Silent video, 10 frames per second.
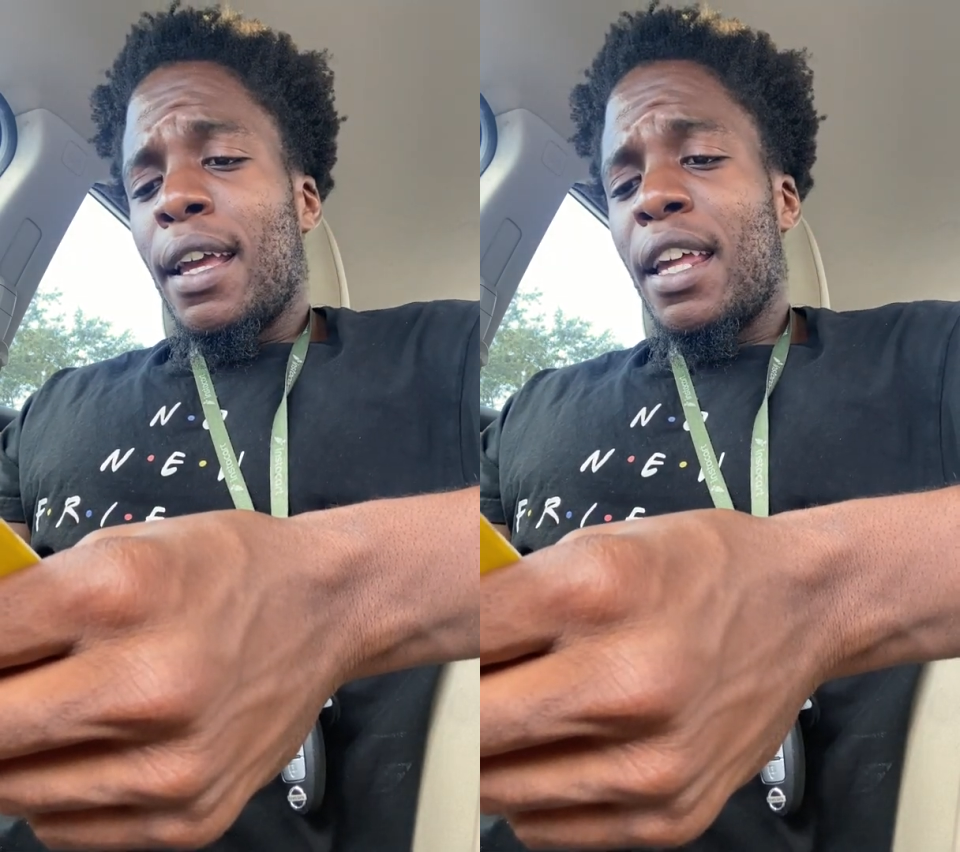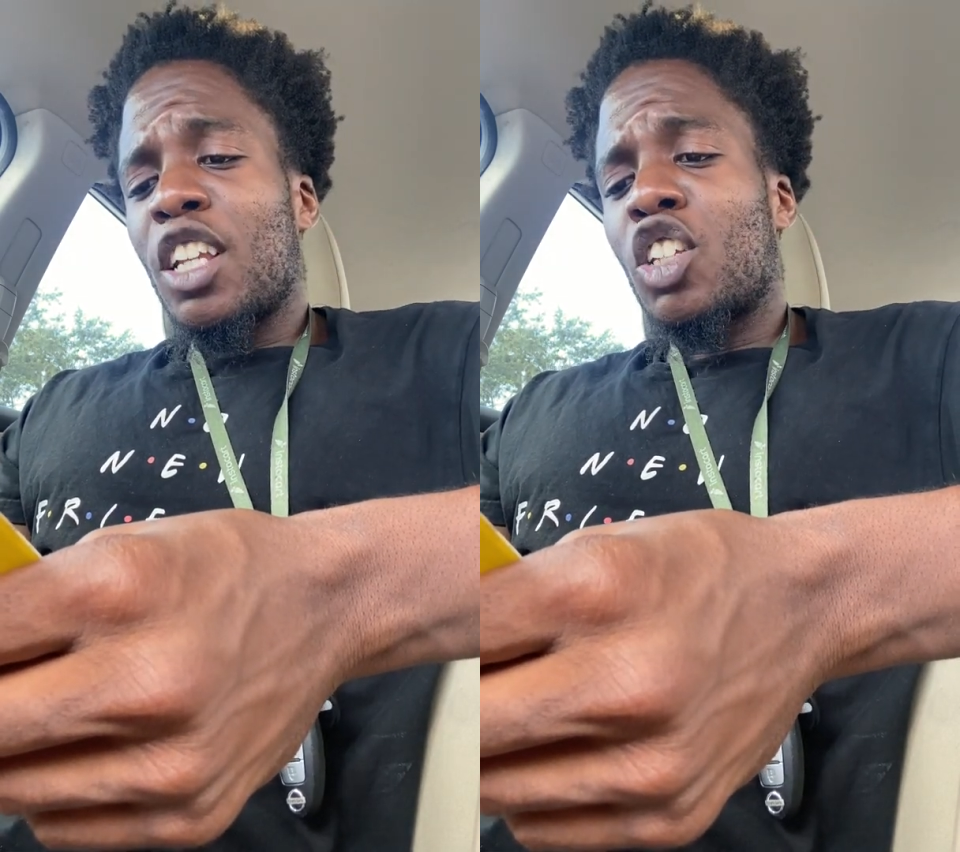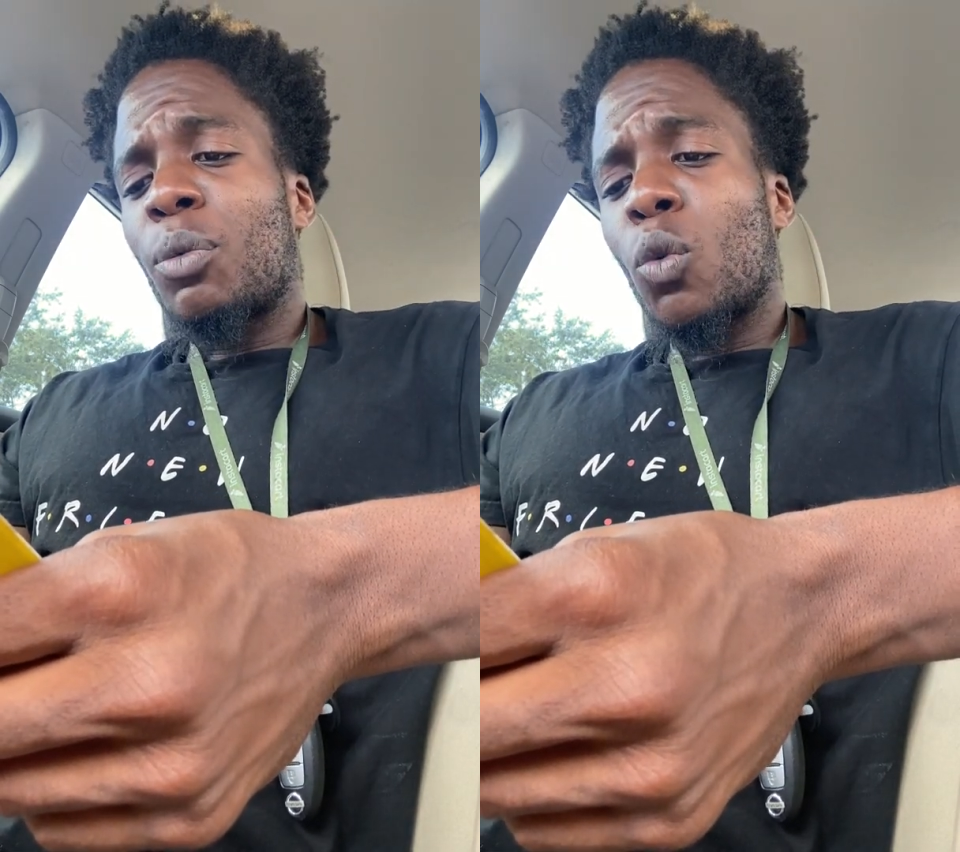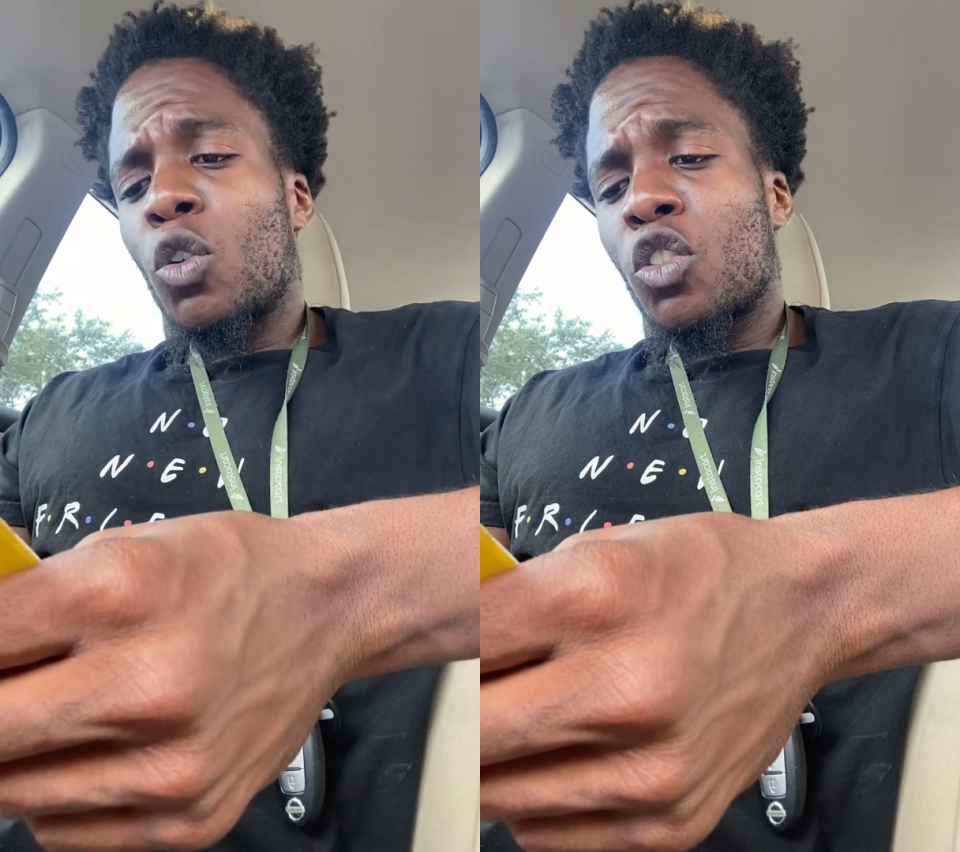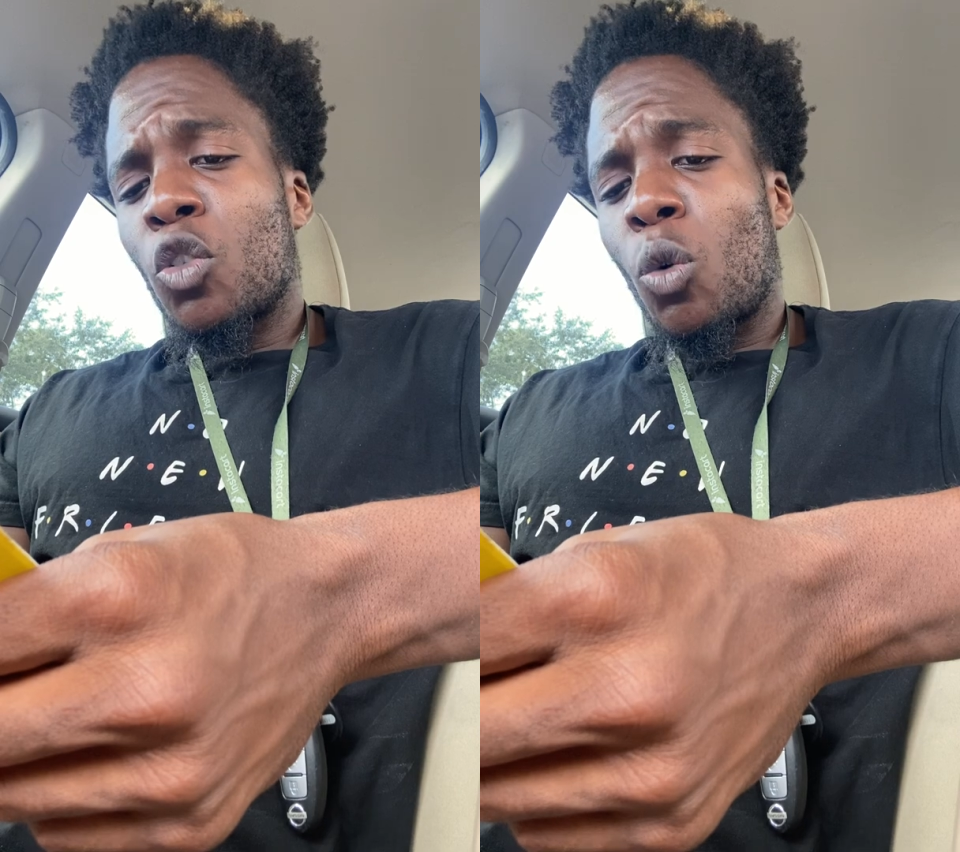It
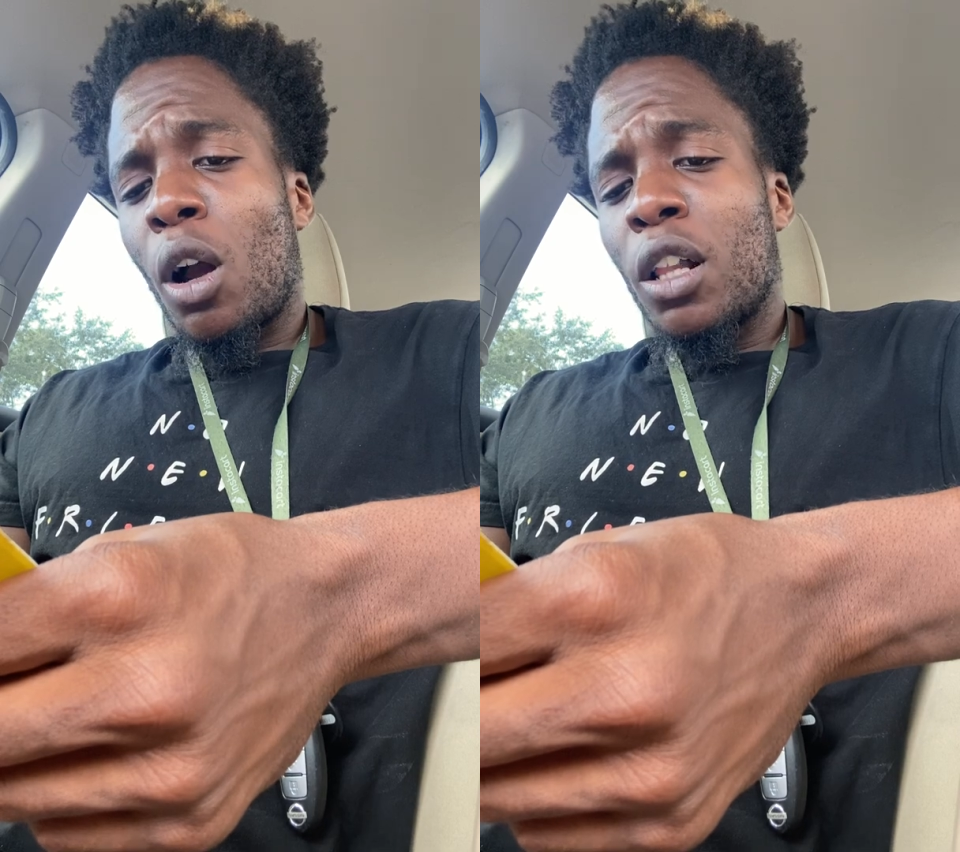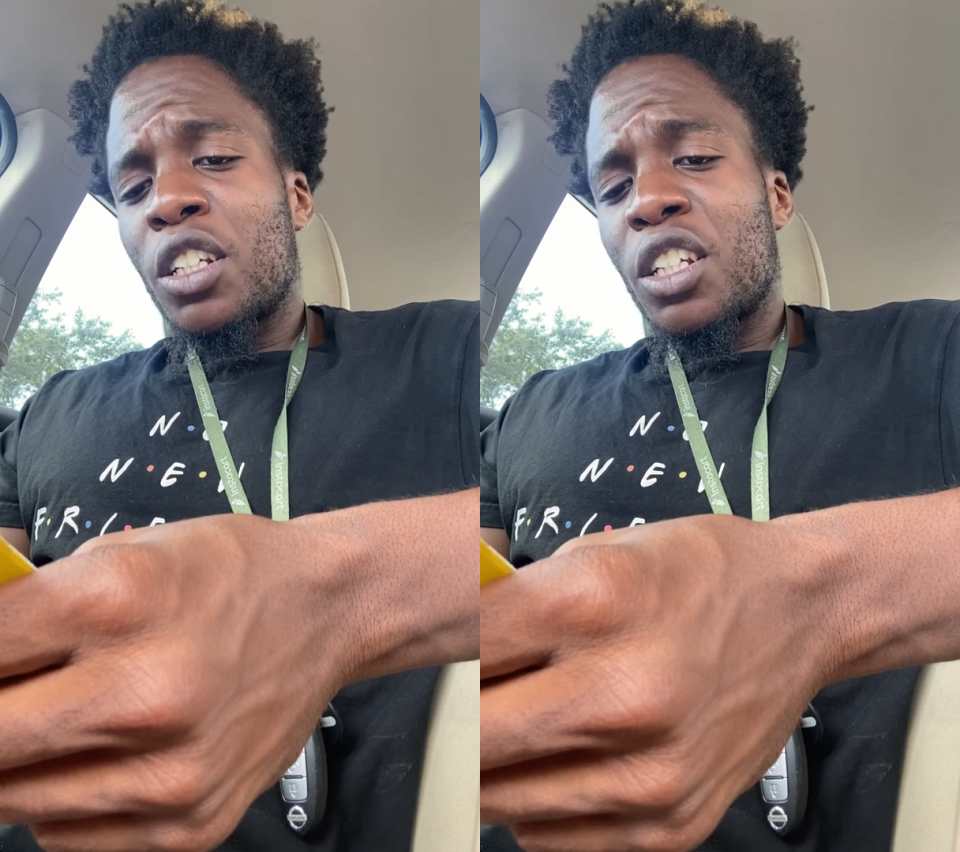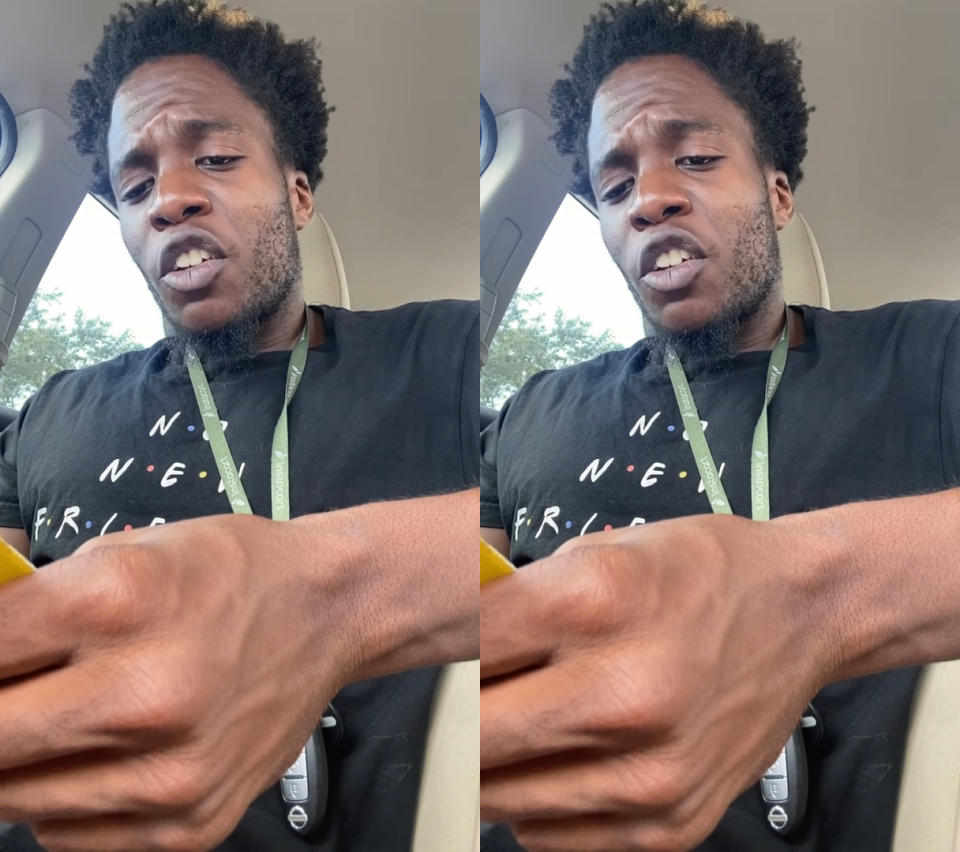explores the neurology